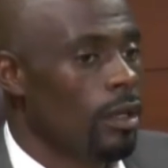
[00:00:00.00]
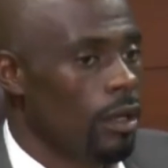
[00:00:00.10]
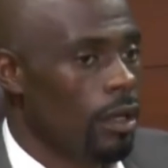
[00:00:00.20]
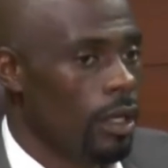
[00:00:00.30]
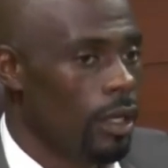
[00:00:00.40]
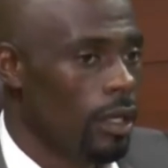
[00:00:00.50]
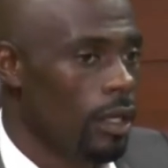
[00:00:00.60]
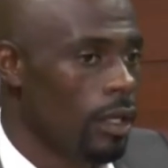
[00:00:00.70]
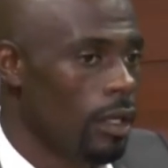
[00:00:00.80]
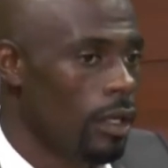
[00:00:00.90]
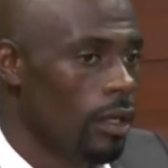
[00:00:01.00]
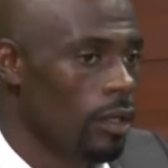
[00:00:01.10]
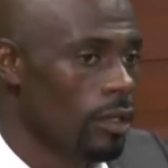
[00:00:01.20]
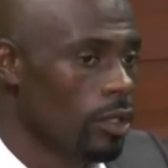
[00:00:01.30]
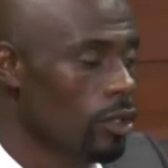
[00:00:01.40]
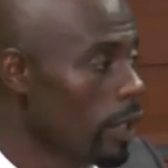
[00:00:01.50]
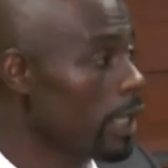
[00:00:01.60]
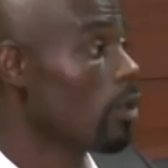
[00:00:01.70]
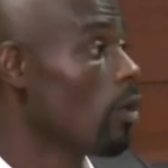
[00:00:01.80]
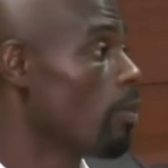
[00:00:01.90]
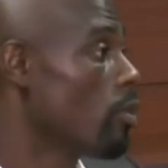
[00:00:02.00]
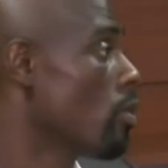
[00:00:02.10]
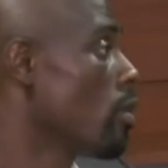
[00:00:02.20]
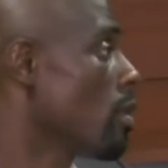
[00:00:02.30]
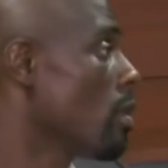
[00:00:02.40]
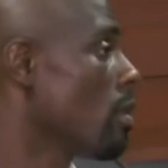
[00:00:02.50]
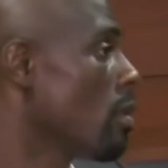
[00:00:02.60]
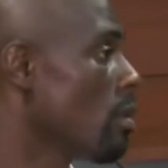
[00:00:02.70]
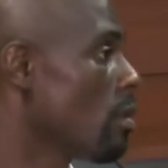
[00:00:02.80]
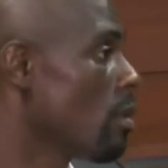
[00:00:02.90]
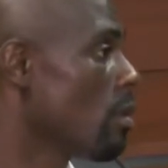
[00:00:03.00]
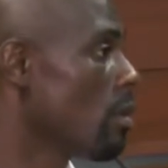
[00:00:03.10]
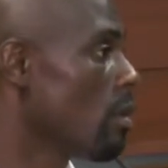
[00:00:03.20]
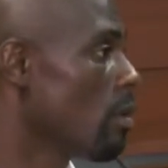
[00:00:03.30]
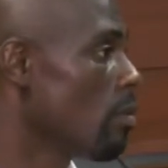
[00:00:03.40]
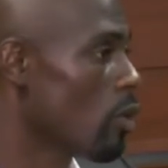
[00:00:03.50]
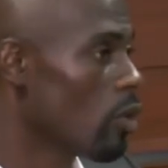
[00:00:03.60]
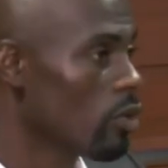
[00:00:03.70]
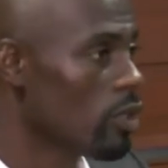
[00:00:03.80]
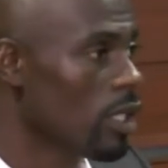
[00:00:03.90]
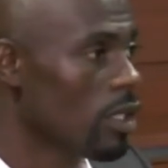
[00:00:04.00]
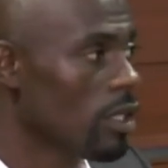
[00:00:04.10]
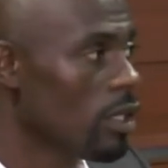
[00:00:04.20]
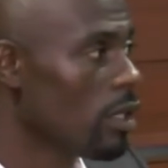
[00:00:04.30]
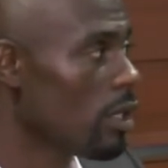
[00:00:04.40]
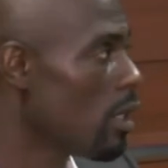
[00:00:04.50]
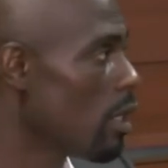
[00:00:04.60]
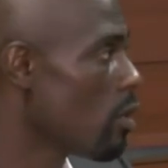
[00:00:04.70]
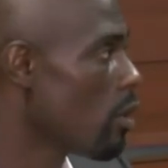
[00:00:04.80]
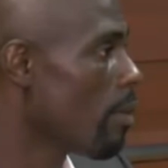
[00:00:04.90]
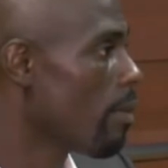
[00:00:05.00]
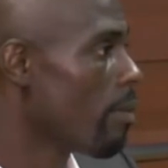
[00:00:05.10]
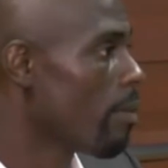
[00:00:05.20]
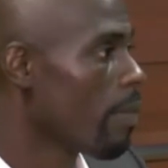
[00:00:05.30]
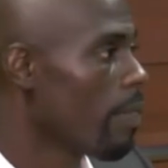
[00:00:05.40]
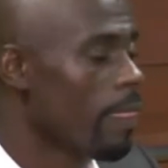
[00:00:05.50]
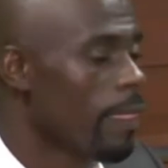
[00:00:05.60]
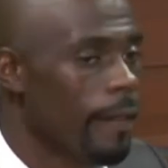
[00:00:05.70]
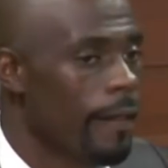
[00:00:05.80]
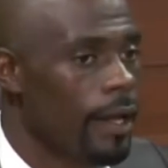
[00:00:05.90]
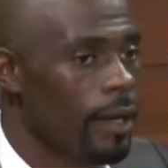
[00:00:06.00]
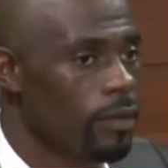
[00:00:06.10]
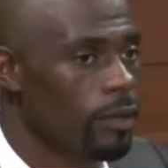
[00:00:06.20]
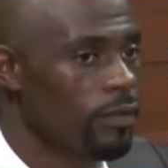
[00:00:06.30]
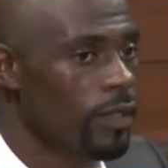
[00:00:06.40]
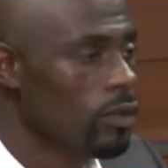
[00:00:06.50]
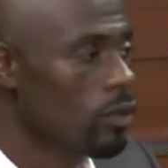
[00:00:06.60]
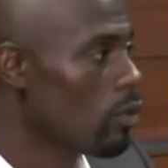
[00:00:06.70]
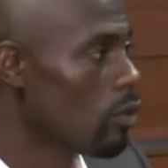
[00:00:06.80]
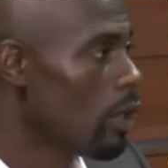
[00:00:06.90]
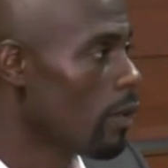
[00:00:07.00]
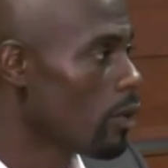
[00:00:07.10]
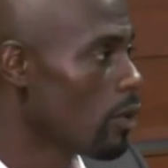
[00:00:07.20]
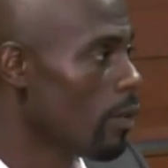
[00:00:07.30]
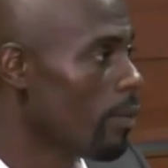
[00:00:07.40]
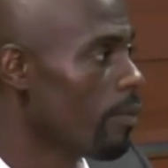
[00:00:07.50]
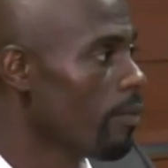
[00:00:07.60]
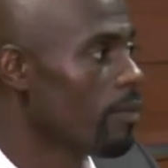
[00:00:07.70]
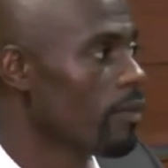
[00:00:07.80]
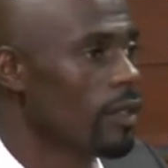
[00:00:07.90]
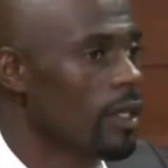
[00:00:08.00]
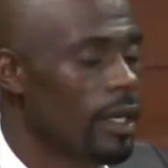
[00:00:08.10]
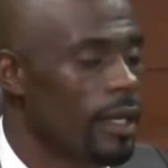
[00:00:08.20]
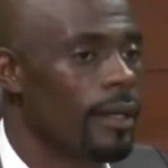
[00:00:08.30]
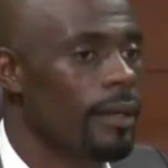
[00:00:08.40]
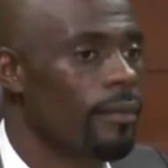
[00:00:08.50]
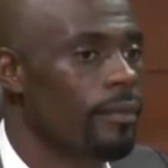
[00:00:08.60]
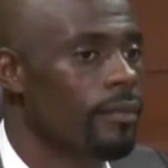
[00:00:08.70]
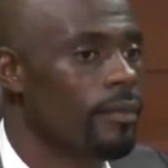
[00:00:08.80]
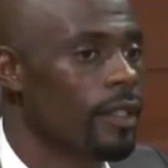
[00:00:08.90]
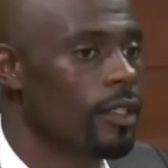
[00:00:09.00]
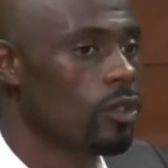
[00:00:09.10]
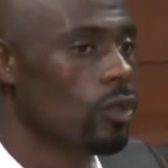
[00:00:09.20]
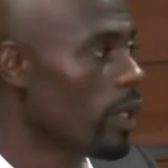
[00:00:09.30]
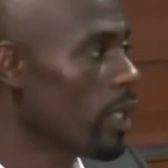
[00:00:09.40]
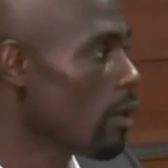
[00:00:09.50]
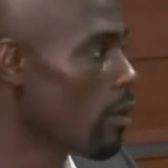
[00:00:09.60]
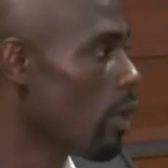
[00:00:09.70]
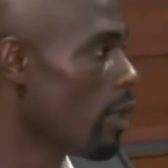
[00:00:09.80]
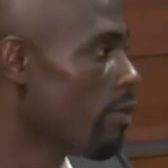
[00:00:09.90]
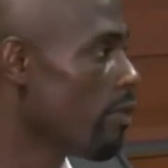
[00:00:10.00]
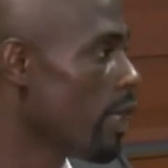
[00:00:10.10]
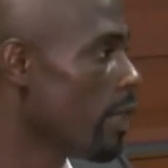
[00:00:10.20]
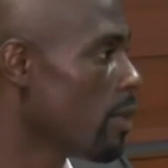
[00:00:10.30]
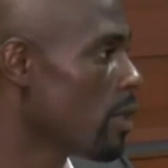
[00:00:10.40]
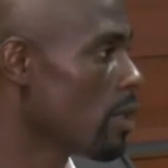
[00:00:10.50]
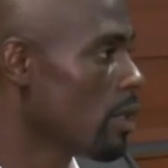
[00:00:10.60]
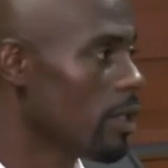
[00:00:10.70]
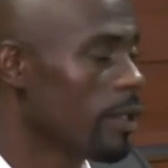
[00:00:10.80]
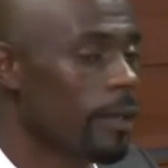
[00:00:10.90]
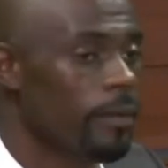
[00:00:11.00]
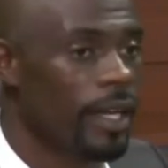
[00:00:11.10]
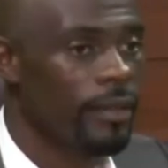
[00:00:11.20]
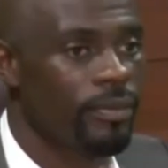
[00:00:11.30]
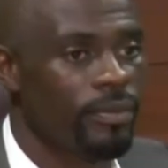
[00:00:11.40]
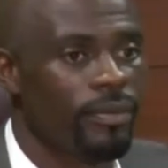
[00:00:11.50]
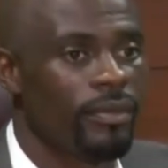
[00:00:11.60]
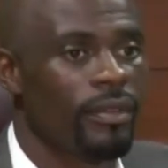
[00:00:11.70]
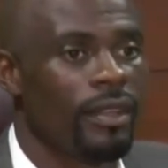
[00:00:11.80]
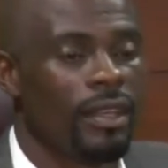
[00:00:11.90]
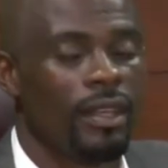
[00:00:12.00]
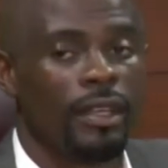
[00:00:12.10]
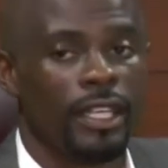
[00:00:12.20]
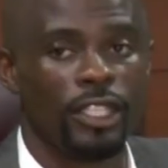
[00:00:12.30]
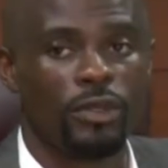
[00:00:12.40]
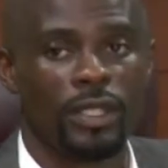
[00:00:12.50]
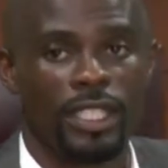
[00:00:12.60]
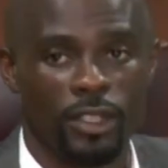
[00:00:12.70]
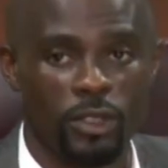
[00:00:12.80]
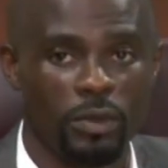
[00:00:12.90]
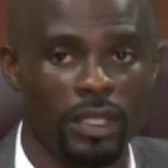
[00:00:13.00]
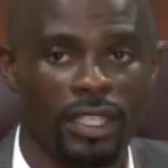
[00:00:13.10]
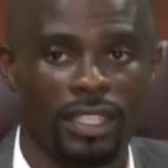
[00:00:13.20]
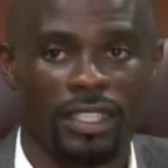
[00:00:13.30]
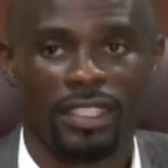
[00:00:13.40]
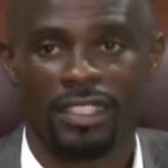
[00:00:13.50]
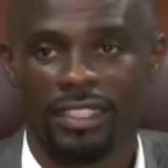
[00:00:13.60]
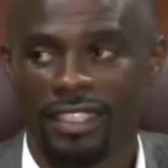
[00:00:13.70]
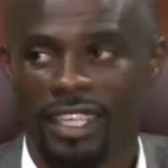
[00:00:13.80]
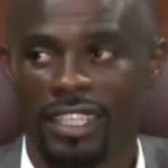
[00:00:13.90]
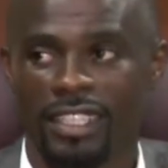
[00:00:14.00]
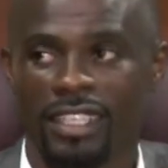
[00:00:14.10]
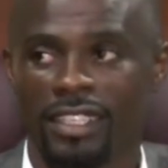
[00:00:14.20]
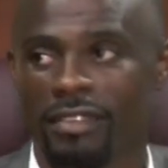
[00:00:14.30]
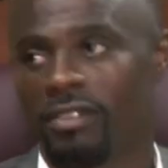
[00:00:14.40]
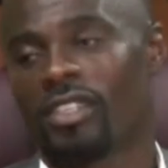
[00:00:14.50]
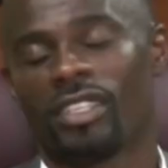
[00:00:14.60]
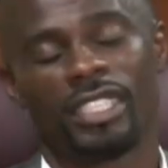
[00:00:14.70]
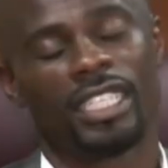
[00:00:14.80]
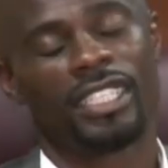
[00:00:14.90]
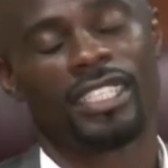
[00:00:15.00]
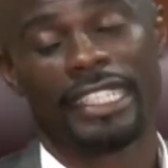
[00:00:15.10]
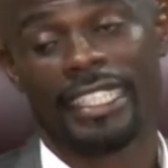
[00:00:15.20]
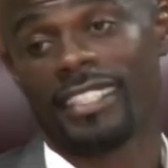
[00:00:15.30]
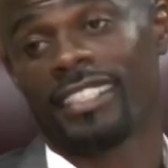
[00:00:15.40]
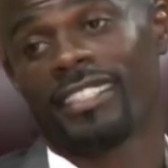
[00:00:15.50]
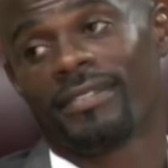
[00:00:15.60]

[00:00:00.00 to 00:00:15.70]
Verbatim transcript: uh, on a great opportunity because JDT did their job and we failed to do our job. Um, is to win and qualify immediately. But history tells me that Kelantan never does anything easy.